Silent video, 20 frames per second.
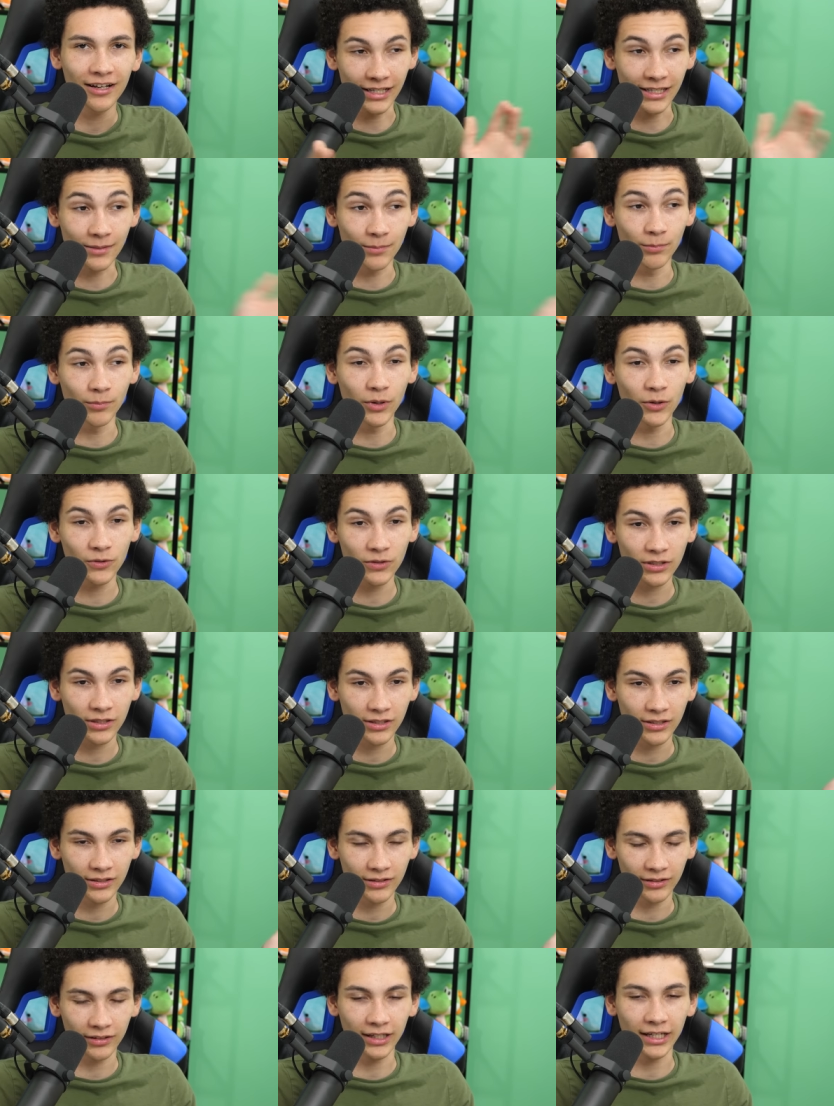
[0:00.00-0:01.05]
It's
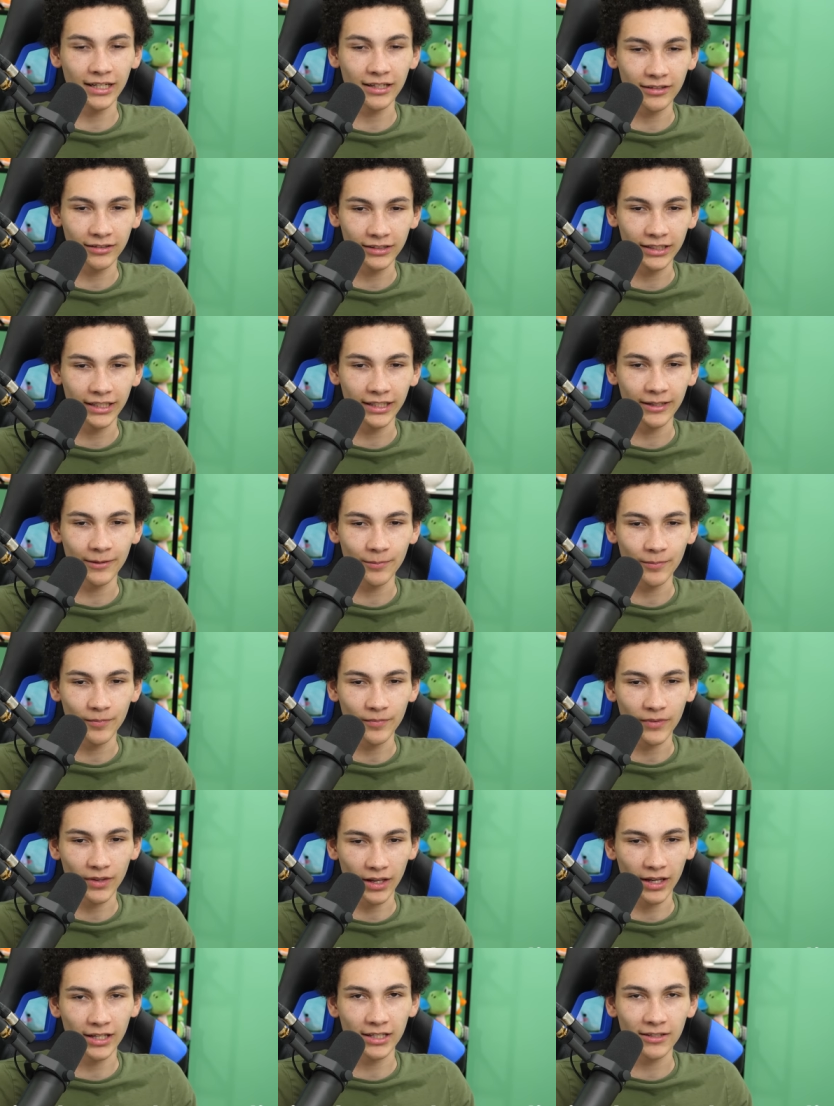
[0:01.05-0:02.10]
most likely
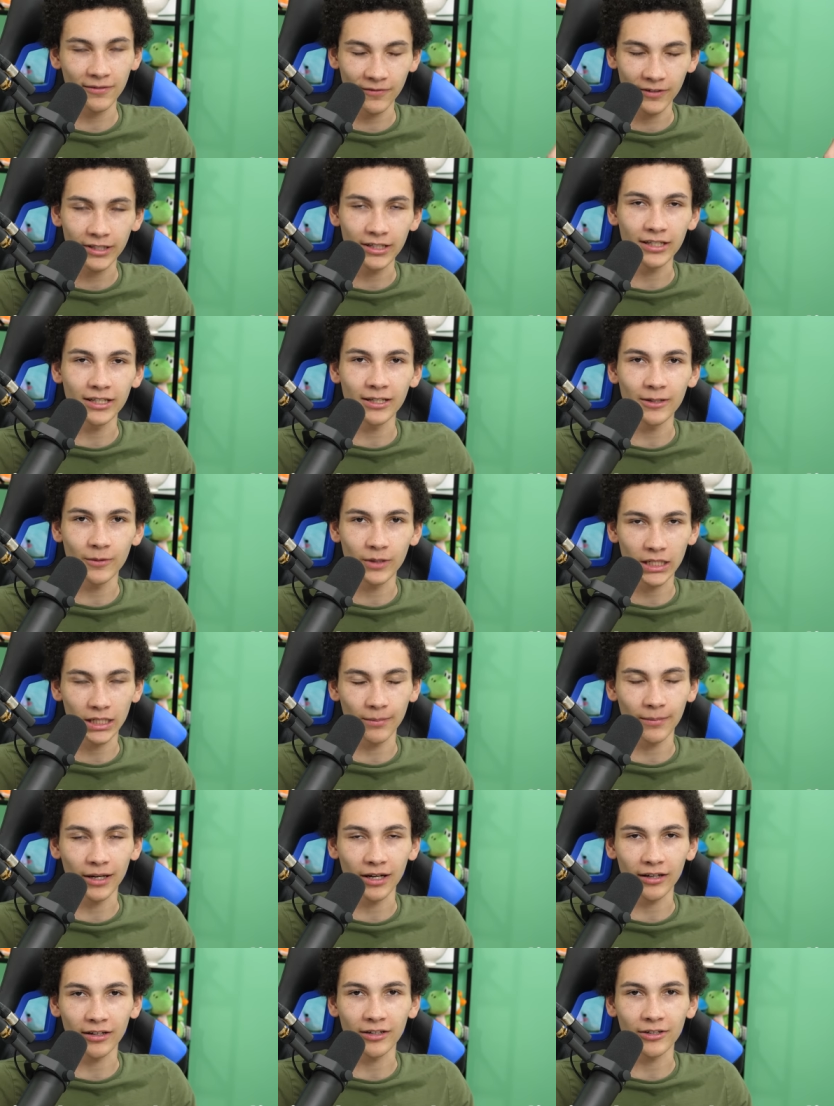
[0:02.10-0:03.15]
SVT, which I'm
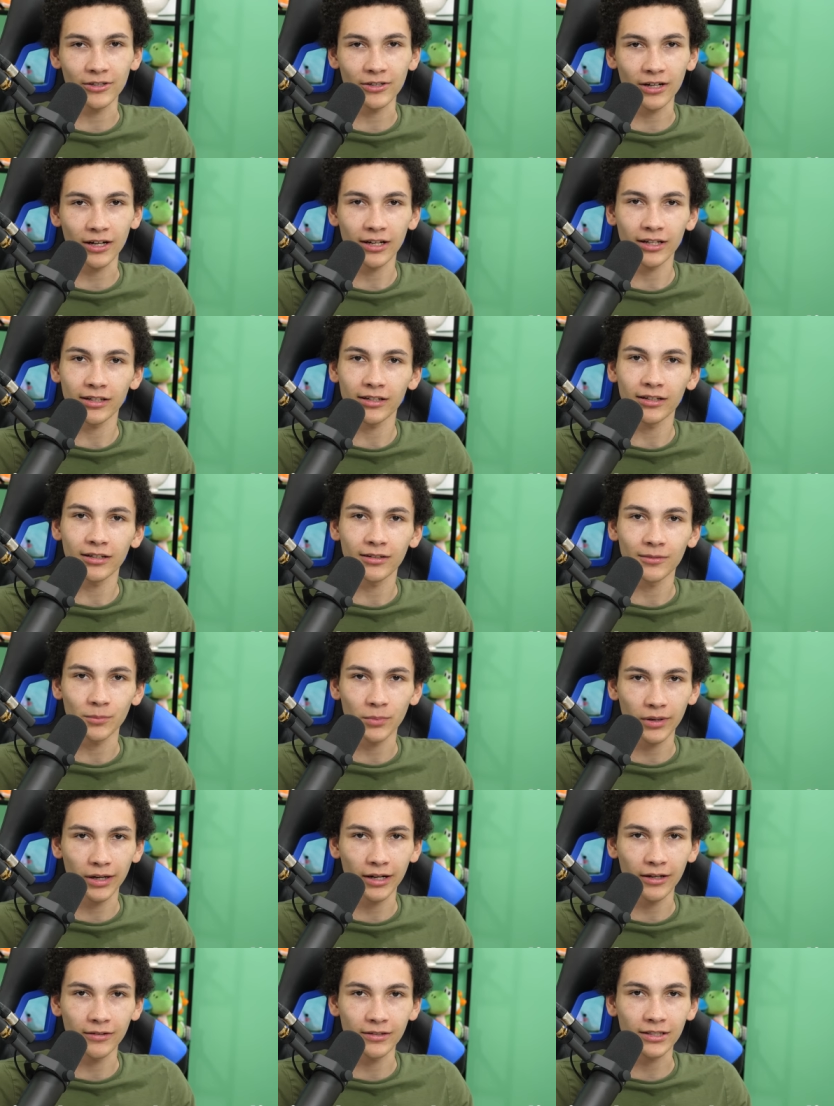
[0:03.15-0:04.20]
not going to try and
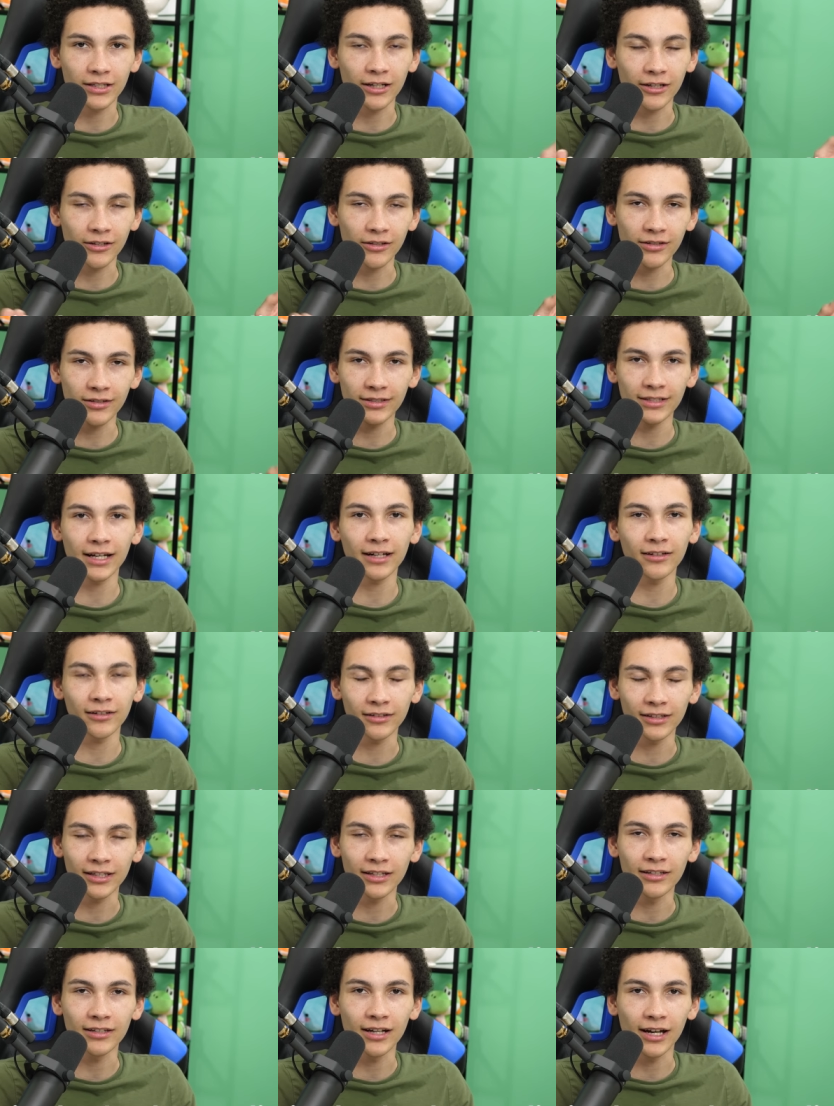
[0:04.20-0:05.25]
pronounce. I couldn't
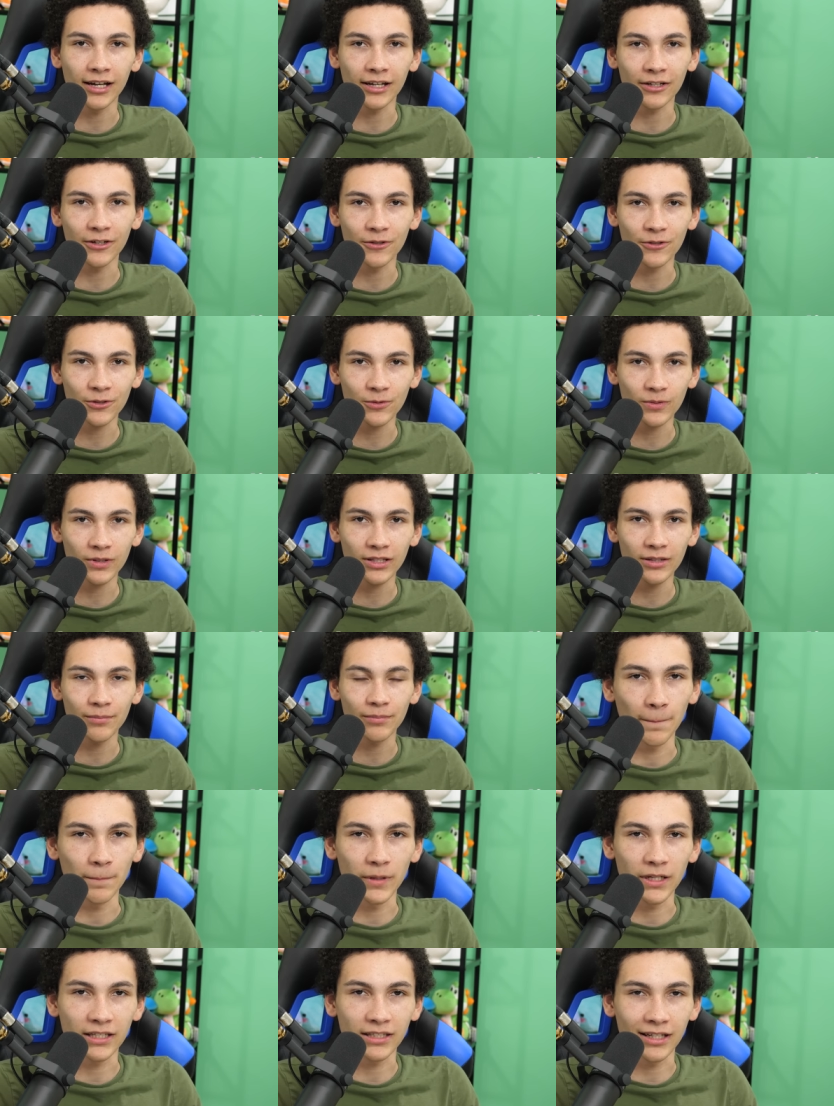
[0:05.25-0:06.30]
technically get diagnosed with
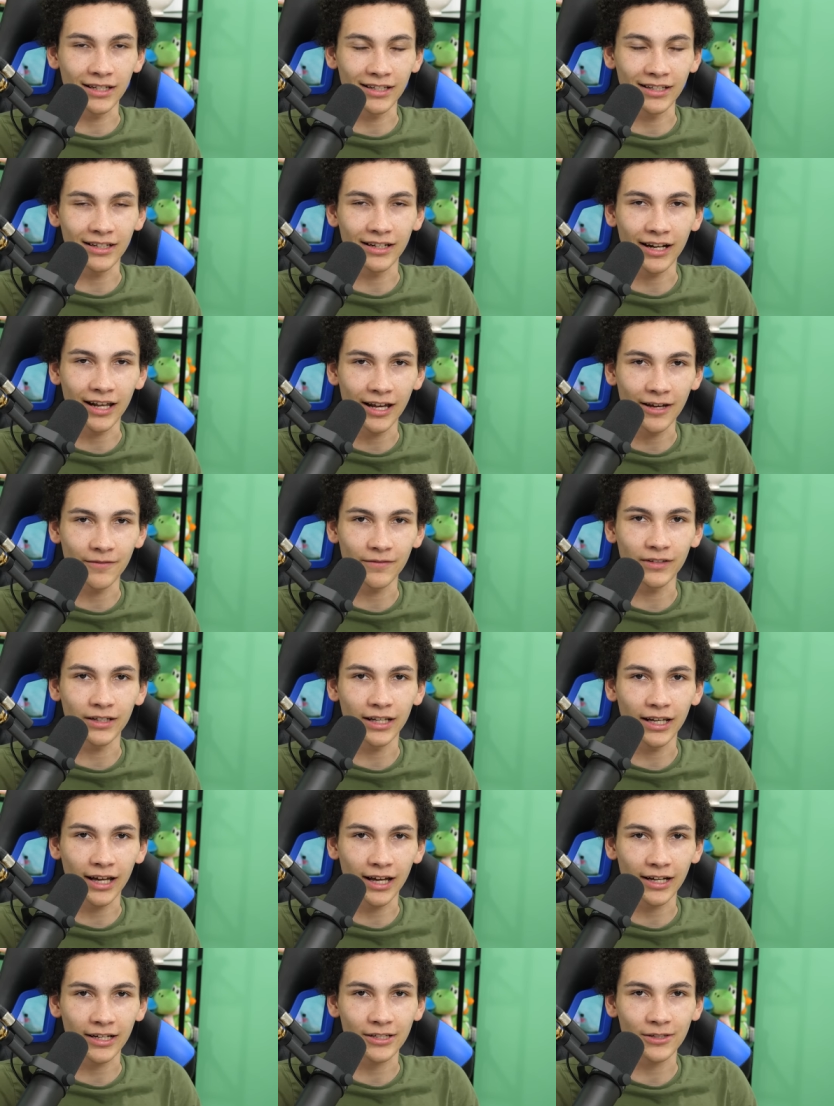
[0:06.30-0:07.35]
it because I didn't have
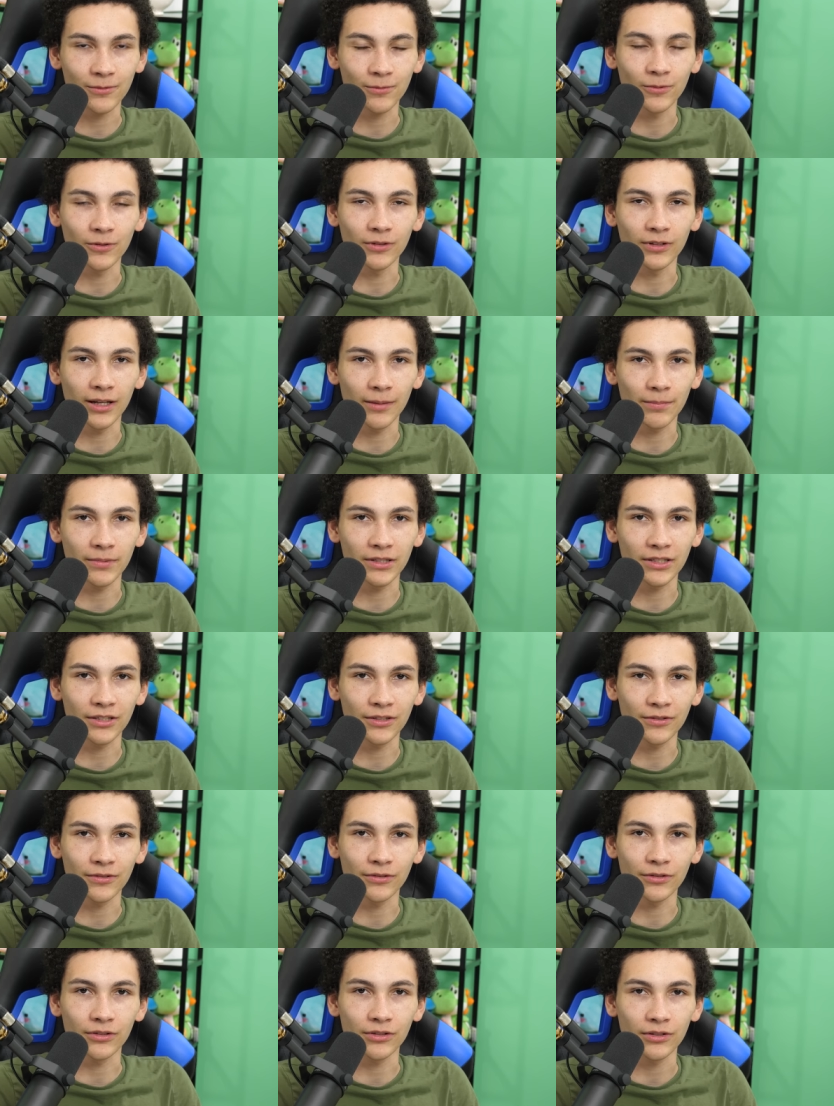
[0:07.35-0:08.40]
any actual
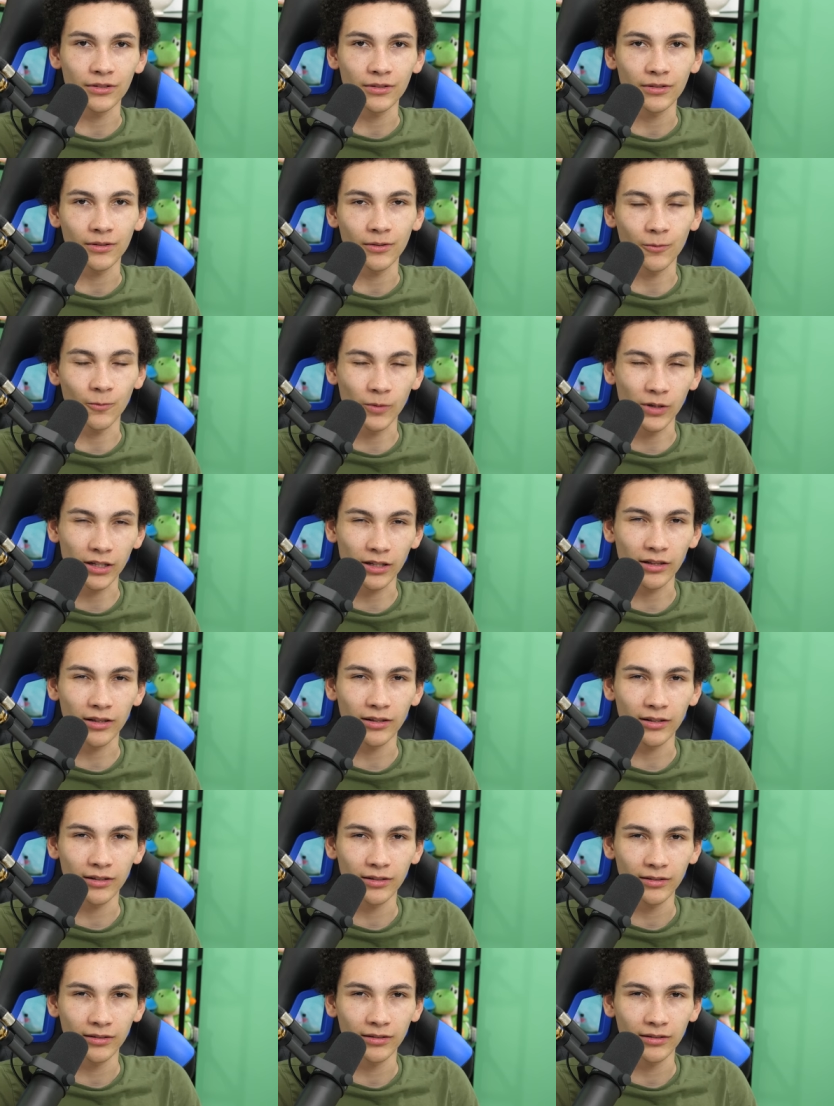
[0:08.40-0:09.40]
episodes with